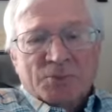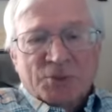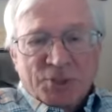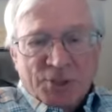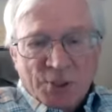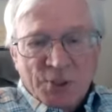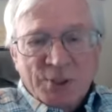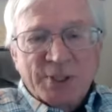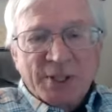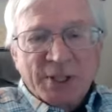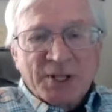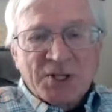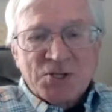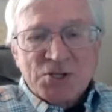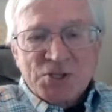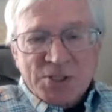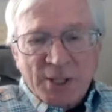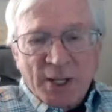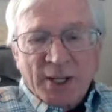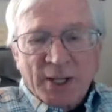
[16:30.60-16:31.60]
to the
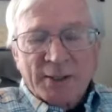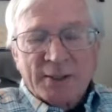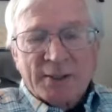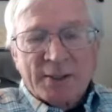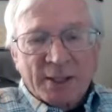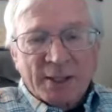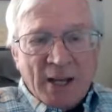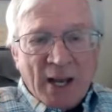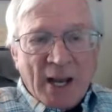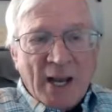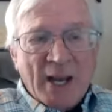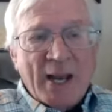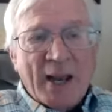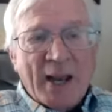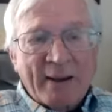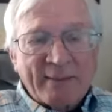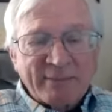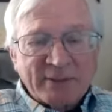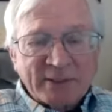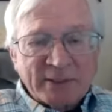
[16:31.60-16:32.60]
extent that I
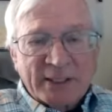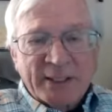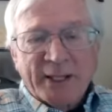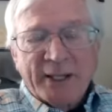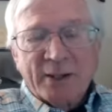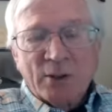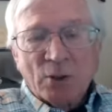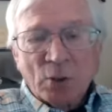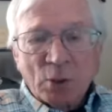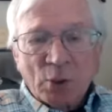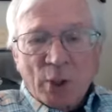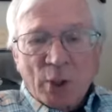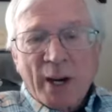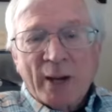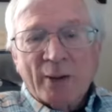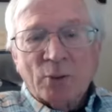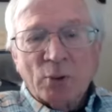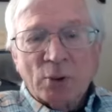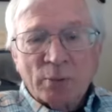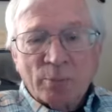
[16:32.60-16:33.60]
have a legal or
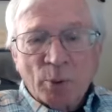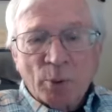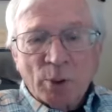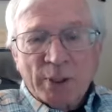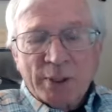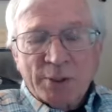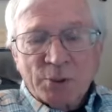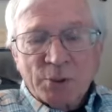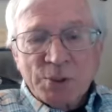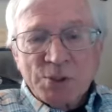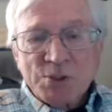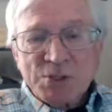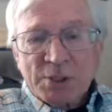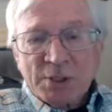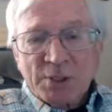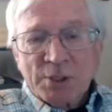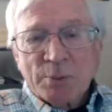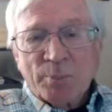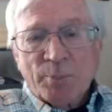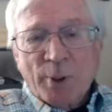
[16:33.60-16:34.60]
equitable interest
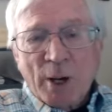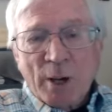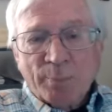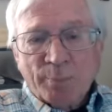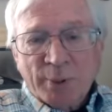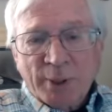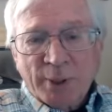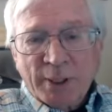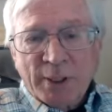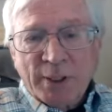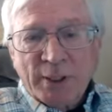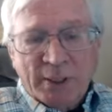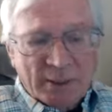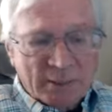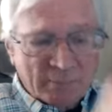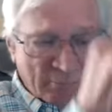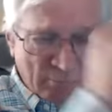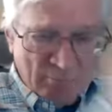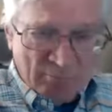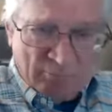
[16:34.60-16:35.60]
in the property
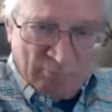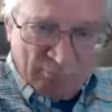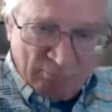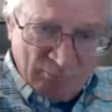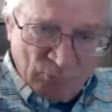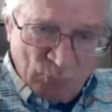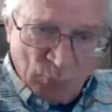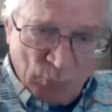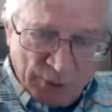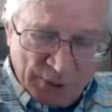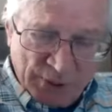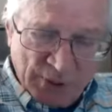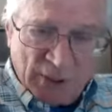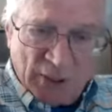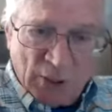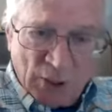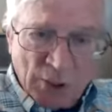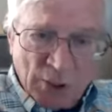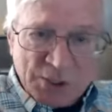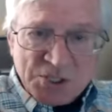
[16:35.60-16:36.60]
when the
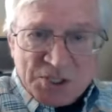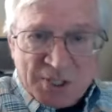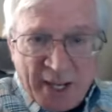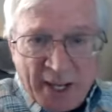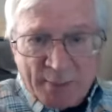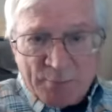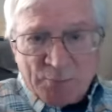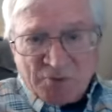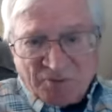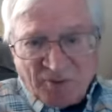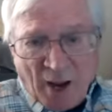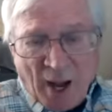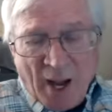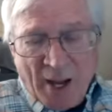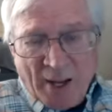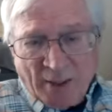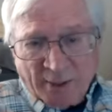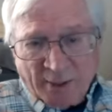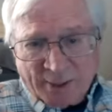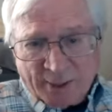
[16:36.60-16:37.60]
clerk stamps
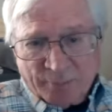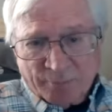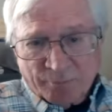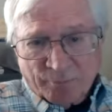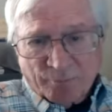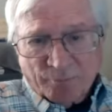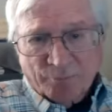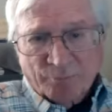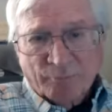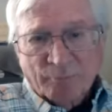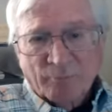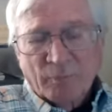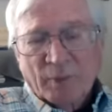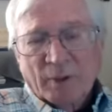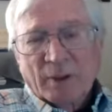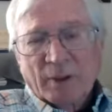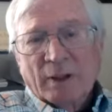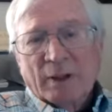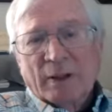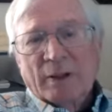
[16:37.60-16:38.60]
filed.
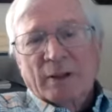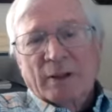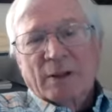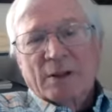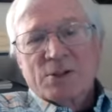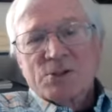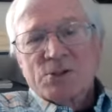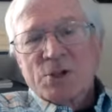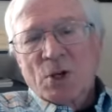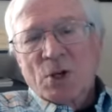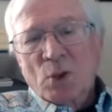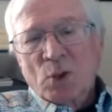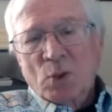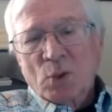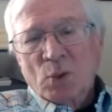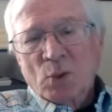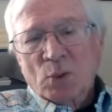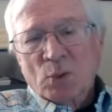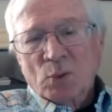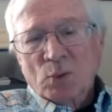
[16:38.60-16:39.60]

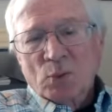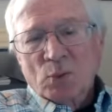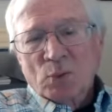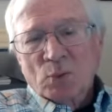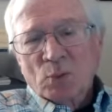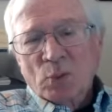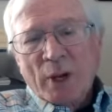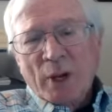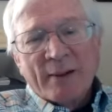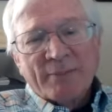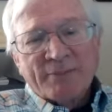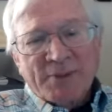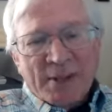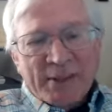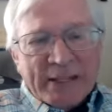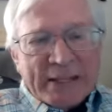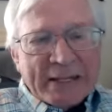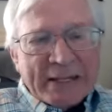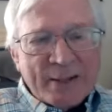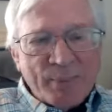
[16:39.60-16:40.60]
So we have to
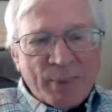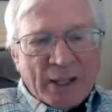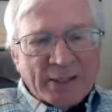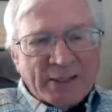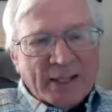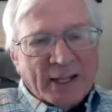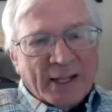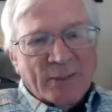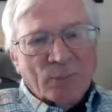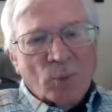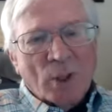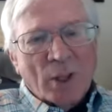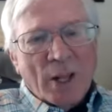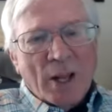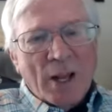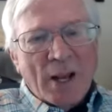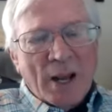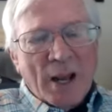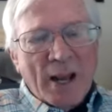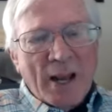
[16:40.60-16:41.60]
think about that. Well,
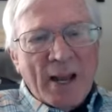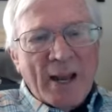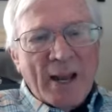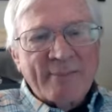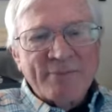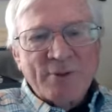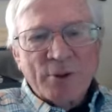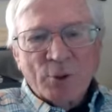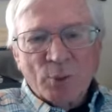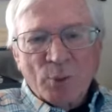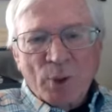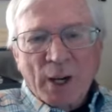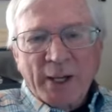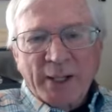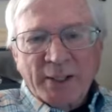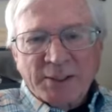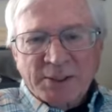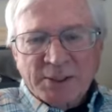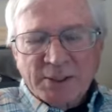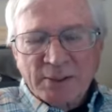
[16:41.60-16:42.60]
I have the
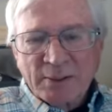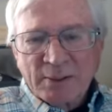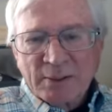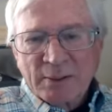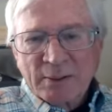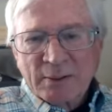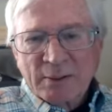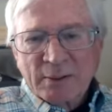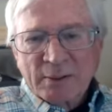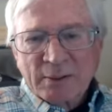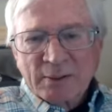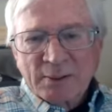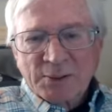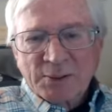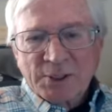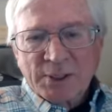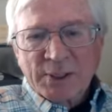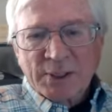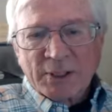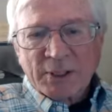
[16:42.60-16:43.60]
right
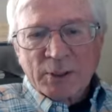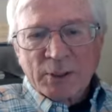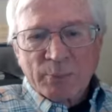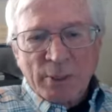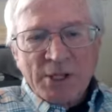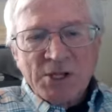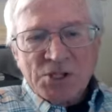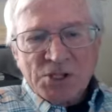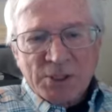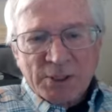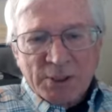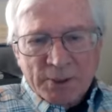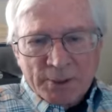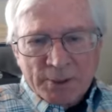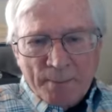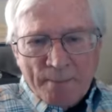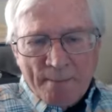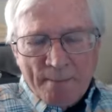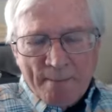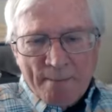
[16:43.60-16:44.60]
to the
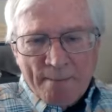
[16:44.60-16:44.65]
commission,